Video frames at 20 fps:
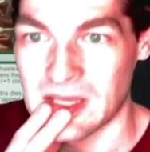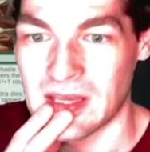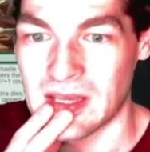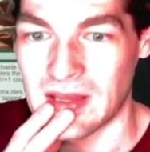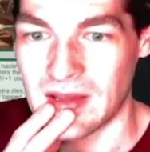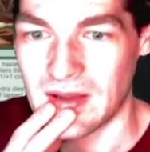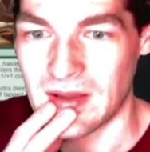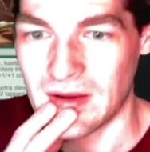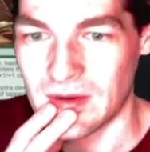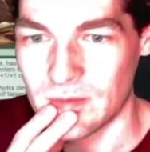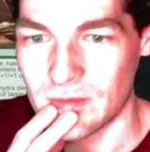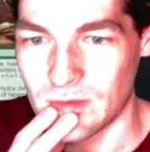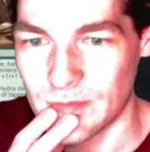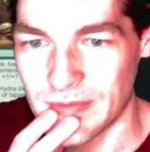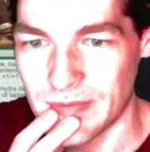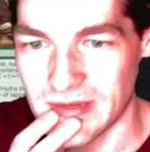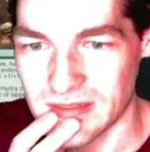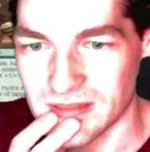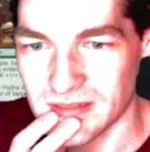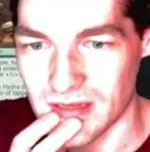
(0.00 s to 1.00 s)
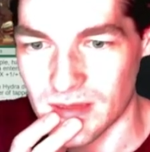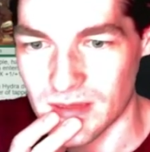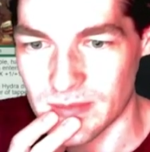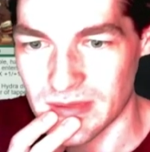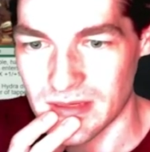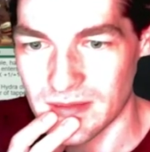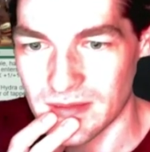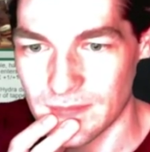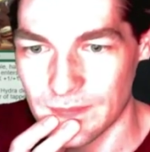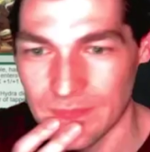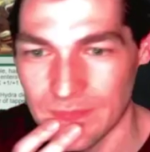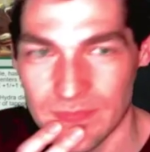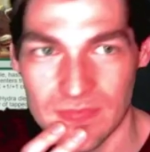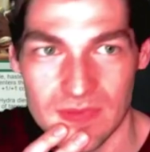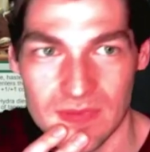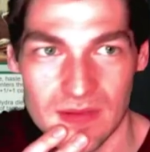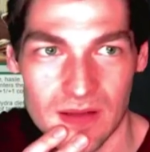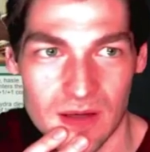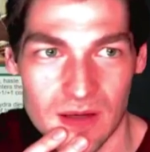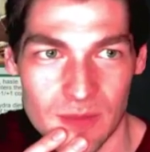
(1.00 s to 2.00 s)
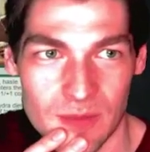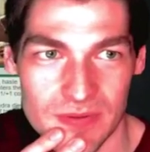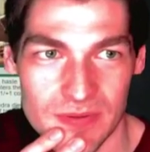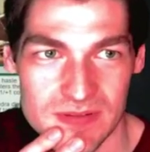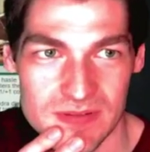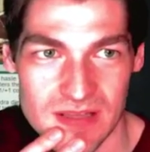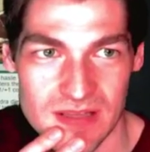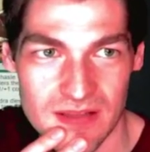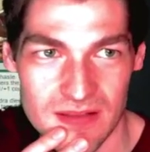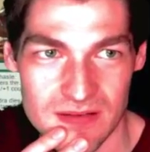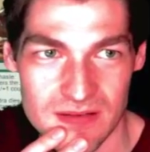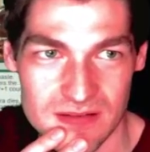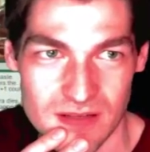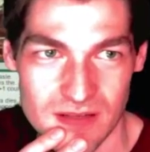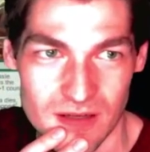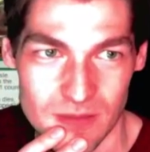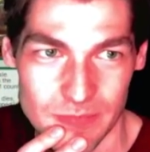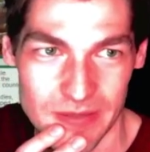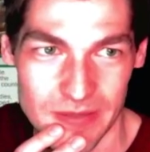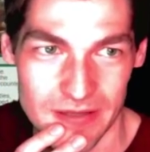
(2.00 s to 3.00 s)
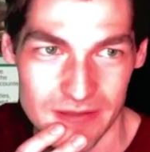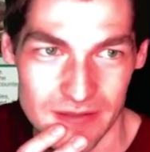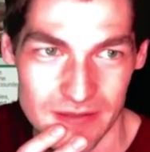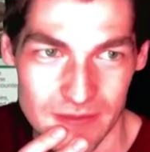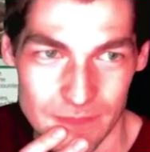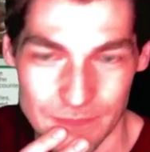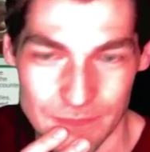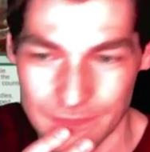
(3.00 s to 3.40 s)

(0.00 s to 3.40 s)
Alright, we'll pick tubby. I'll put Seething Song back in.